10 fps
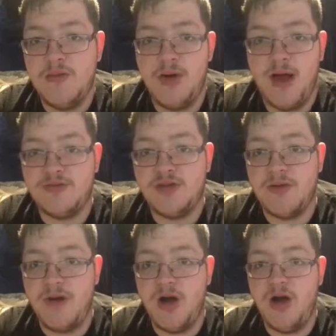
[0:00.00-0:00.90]
but I have to
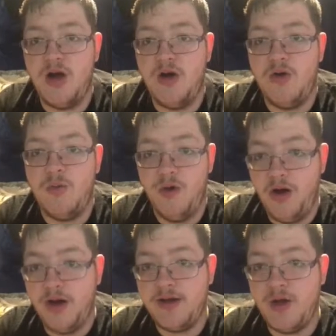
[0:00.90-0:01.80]
know my heart.
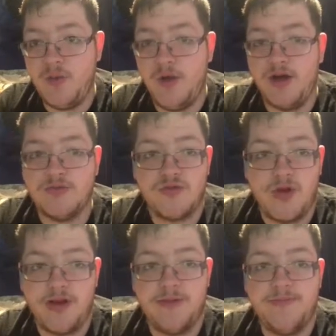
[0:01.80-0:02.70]
What I know, what is
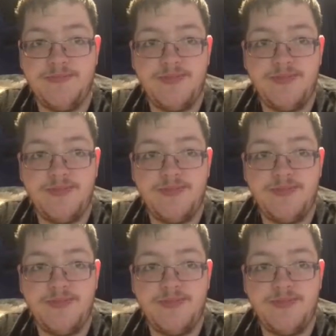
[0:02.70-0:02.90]
right.